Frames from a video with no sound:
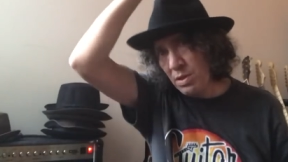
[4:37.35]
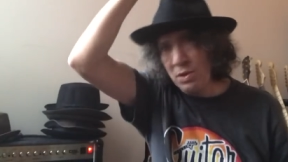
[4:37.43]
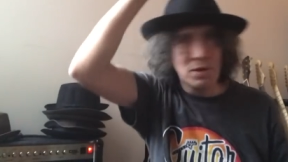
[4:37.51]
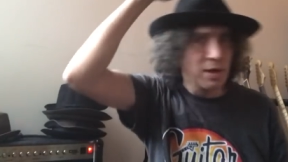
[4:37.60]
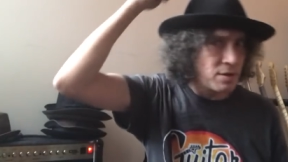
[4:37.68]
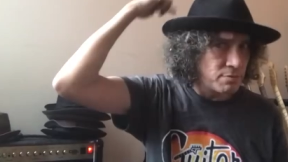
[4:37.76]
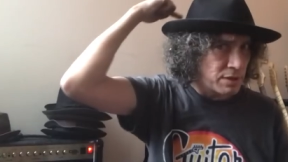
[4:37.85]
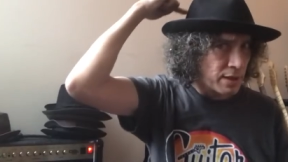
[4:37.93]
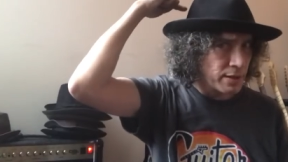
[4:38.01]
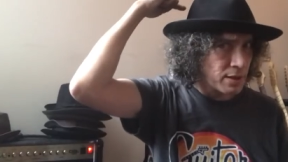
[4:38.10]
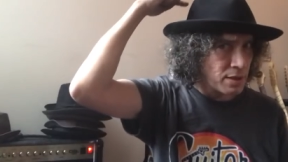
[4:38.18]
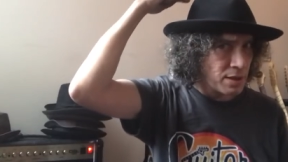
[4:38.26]
you know, kind of
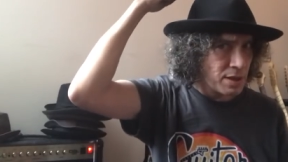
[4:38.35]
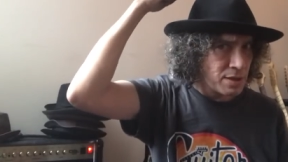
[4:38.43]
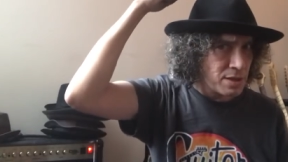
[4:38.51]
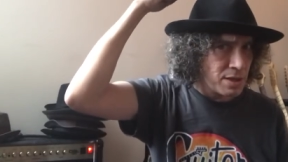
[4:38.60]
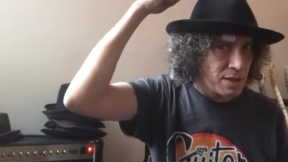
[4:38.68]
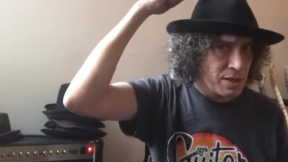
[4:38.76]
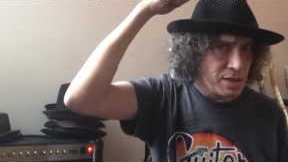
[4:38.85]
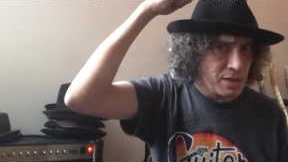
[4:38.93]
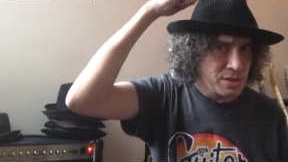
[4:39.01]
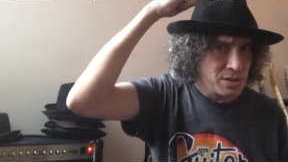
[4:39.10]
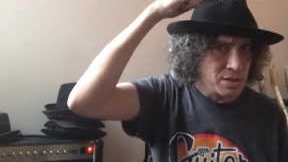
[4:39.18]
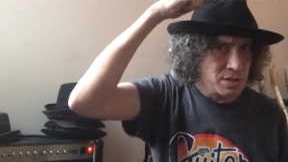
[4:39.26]
like
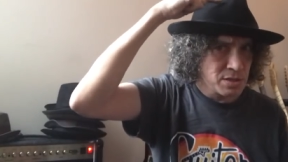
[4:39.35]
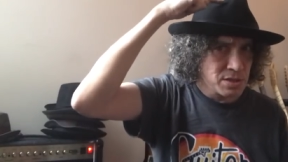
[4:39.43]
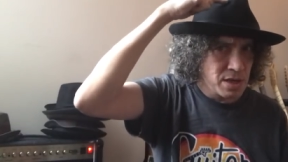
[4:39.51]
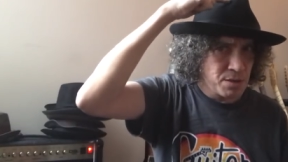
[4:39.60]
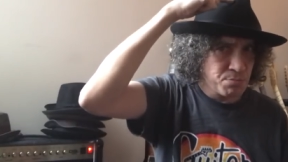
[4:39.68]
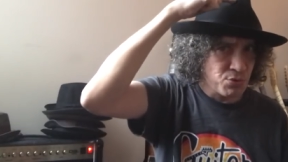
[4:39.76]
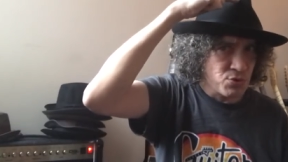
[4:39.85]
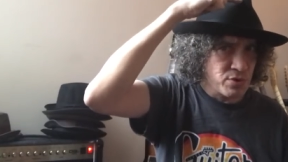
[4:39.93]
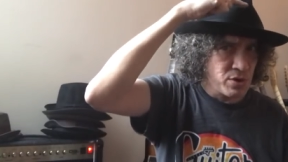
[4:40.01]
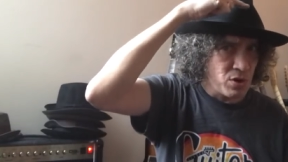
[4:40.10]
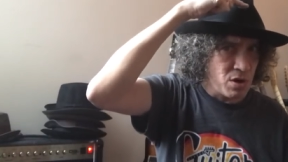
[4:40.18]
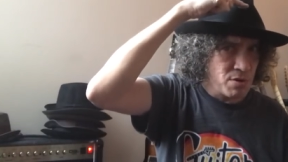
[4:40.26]
ease it, taper
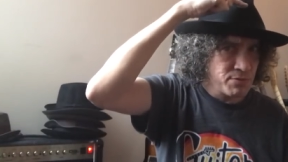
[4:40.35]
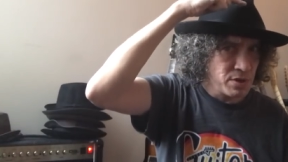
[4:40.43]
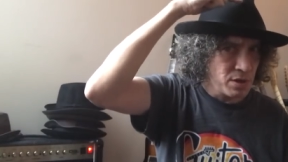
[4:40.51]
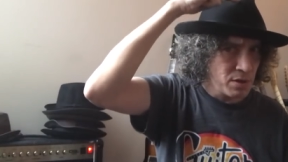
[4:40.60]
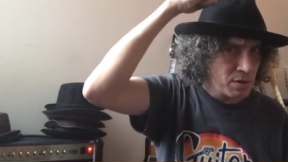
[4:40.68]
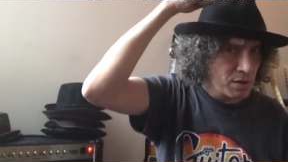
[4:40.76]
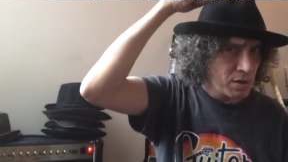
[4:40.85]
it off, you know,